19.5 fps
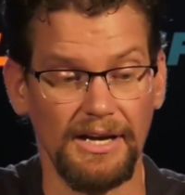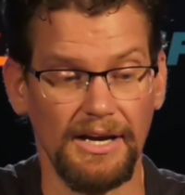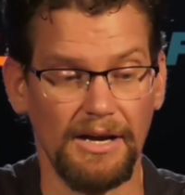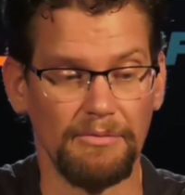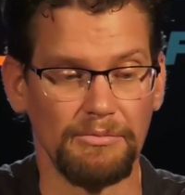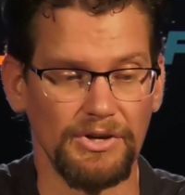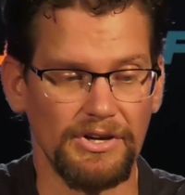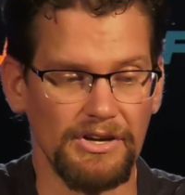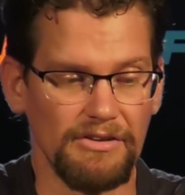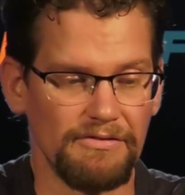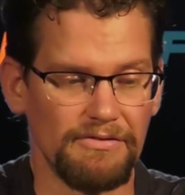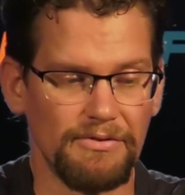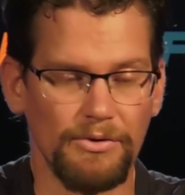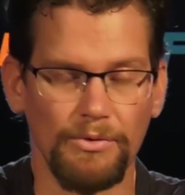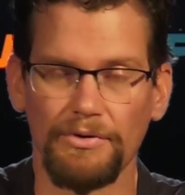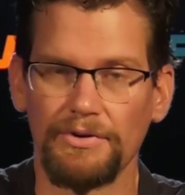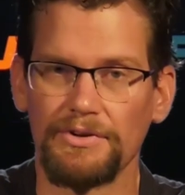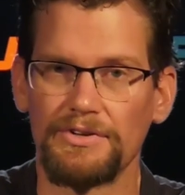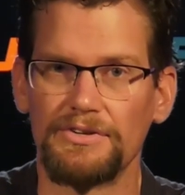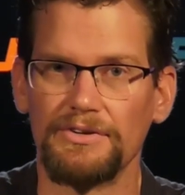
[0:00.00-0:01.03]
I'm looking
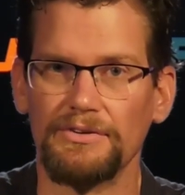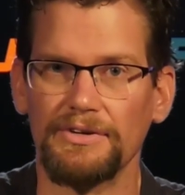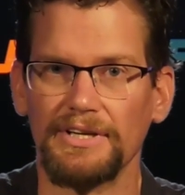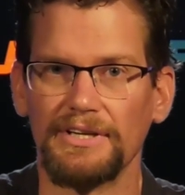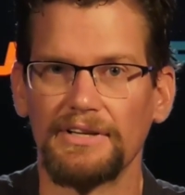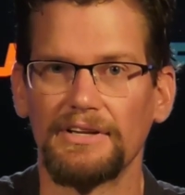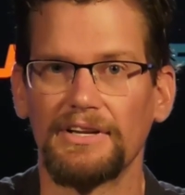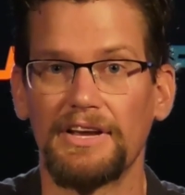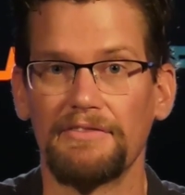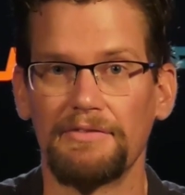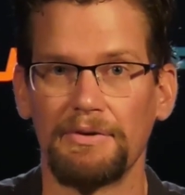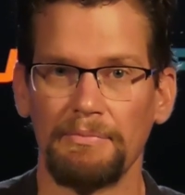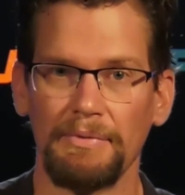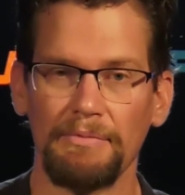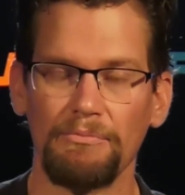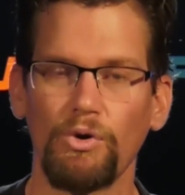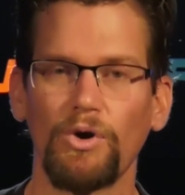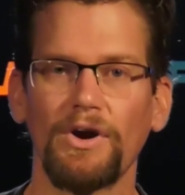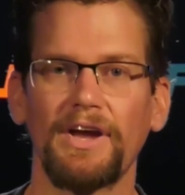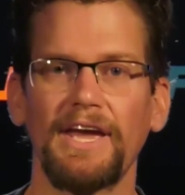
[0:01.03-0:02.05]
forward to it giving me
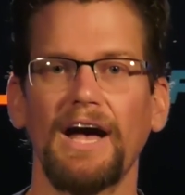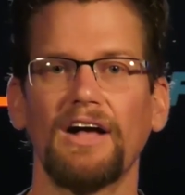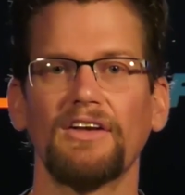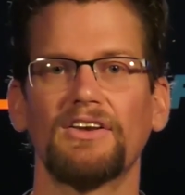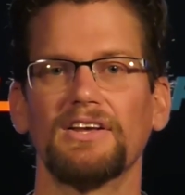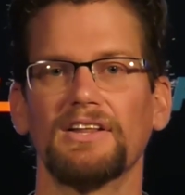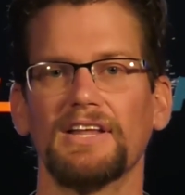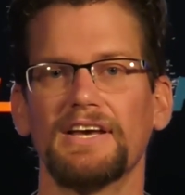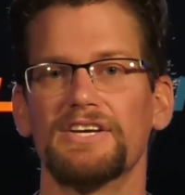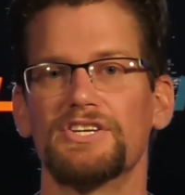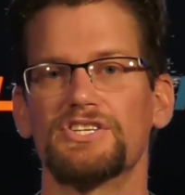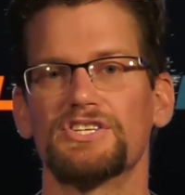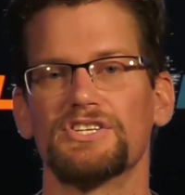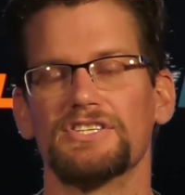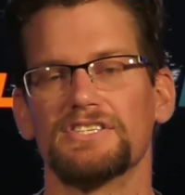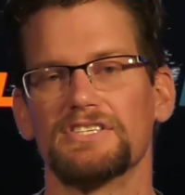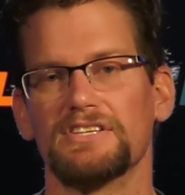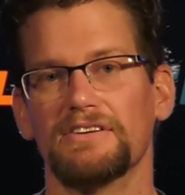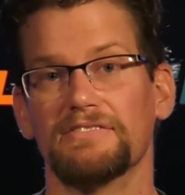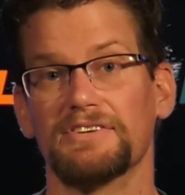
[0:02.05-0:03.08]
more
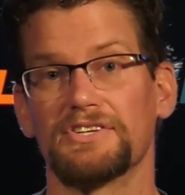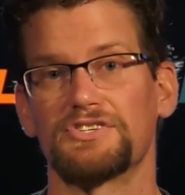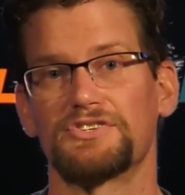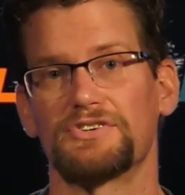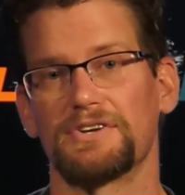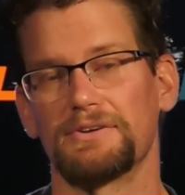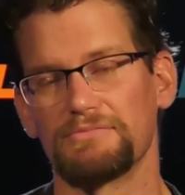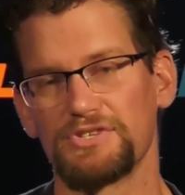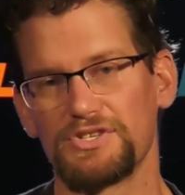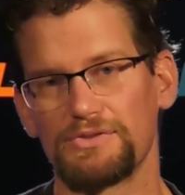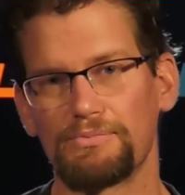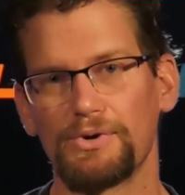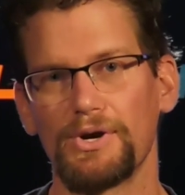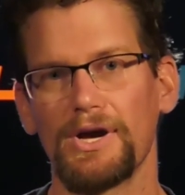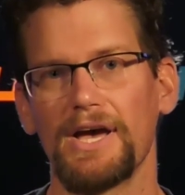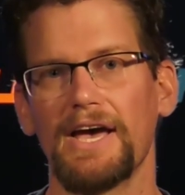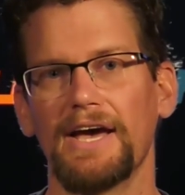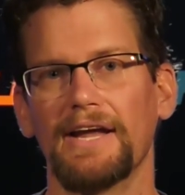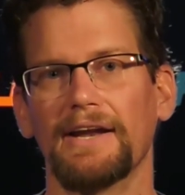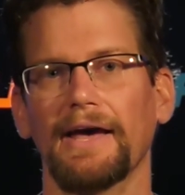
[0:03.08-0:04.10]
calculations of extreme
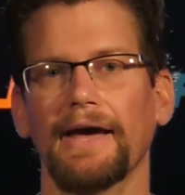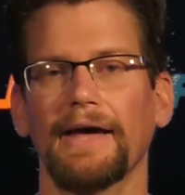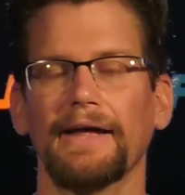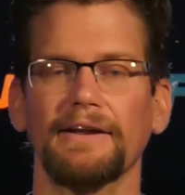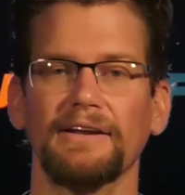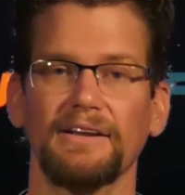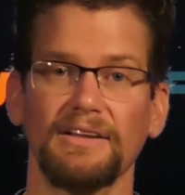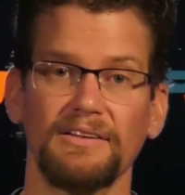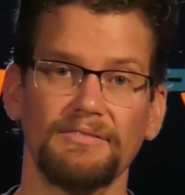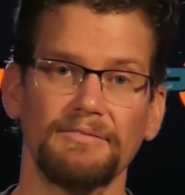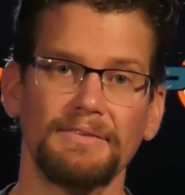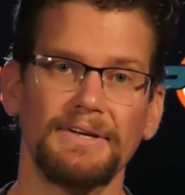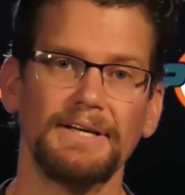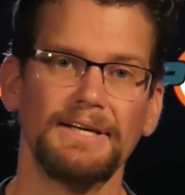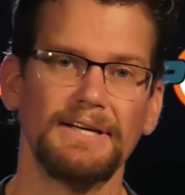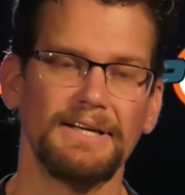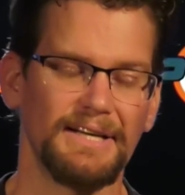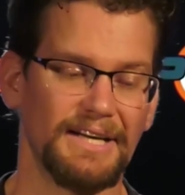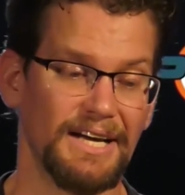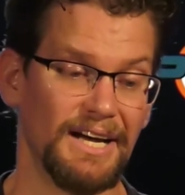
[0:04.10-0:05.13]
spread and
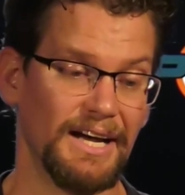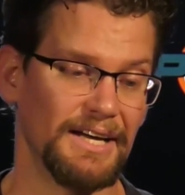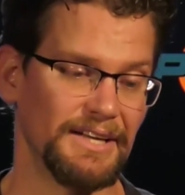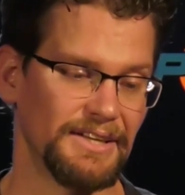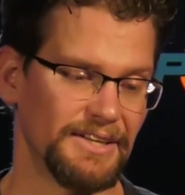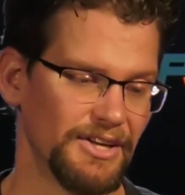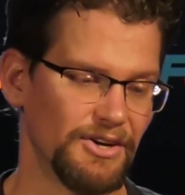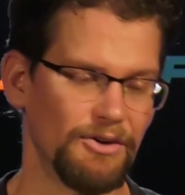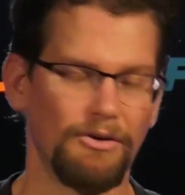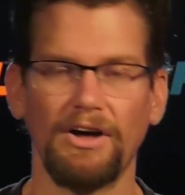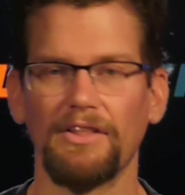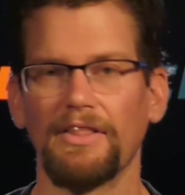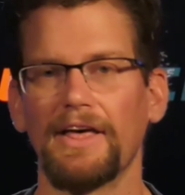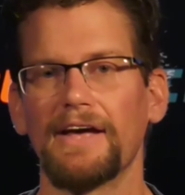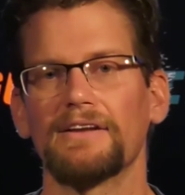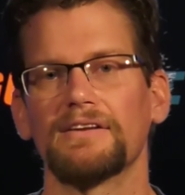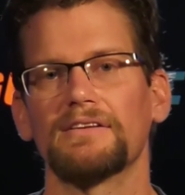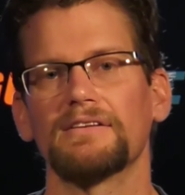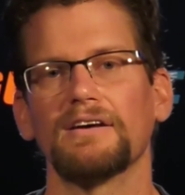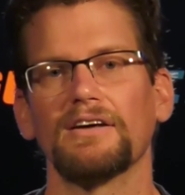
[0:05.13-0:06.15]
uh, you know, all
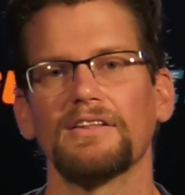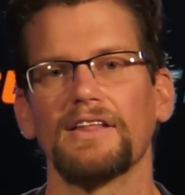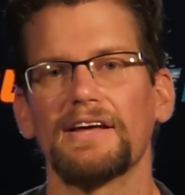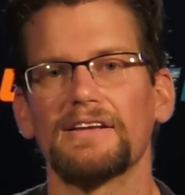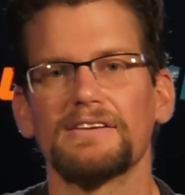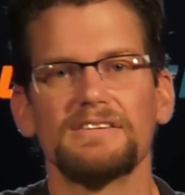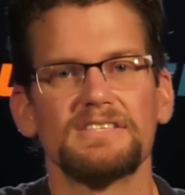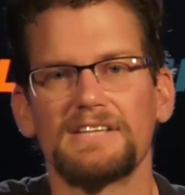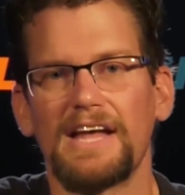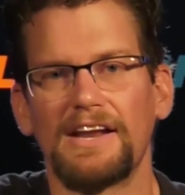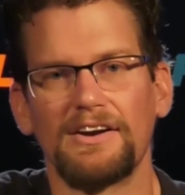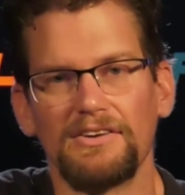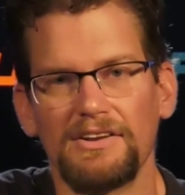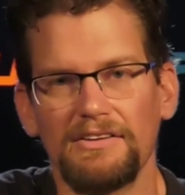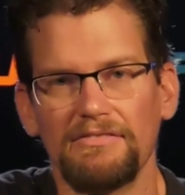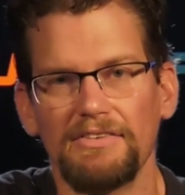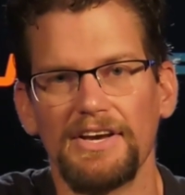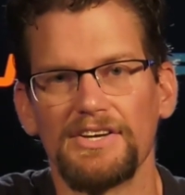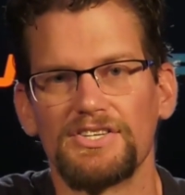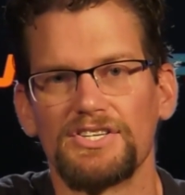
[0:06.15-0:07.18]
that, all that standard
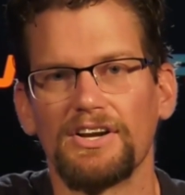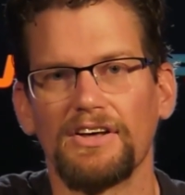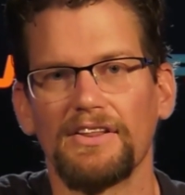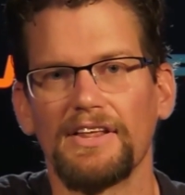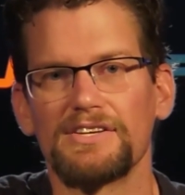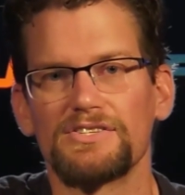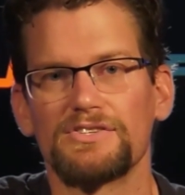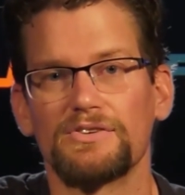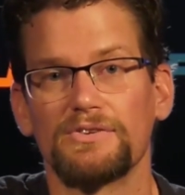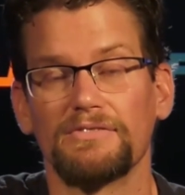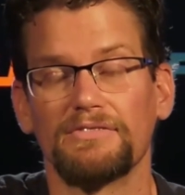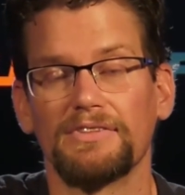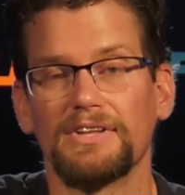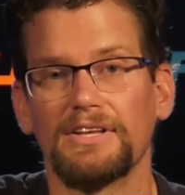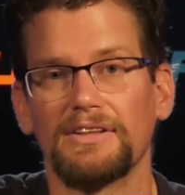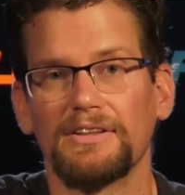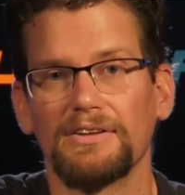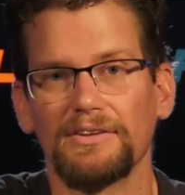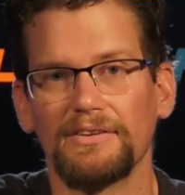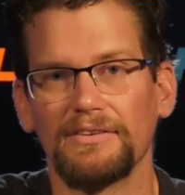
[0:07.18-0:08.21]
deviation, all that sort of
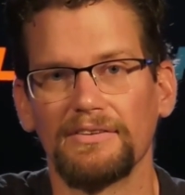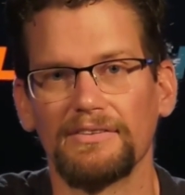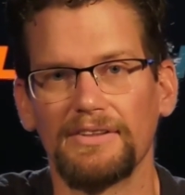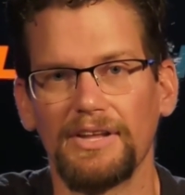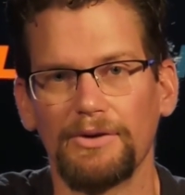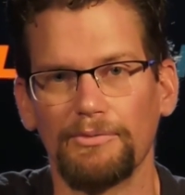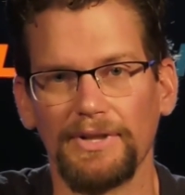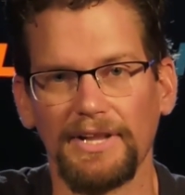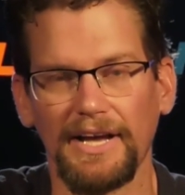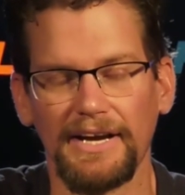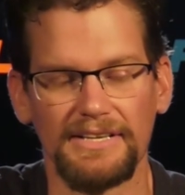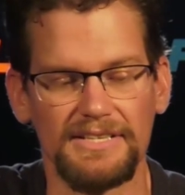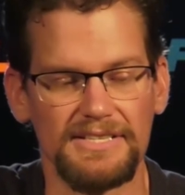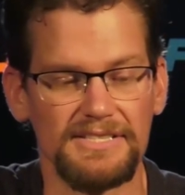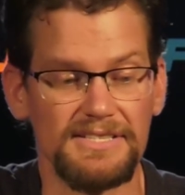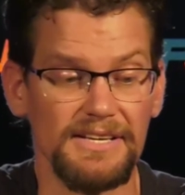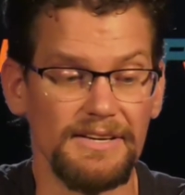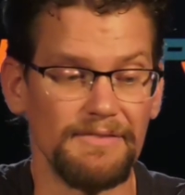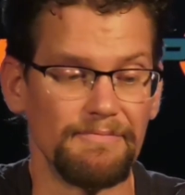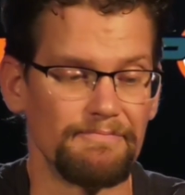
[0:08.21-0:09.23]
thing that, that we like to
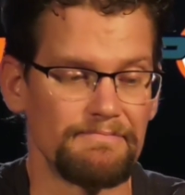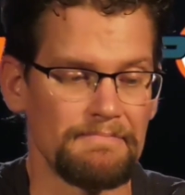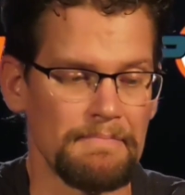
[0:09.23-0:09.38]
see.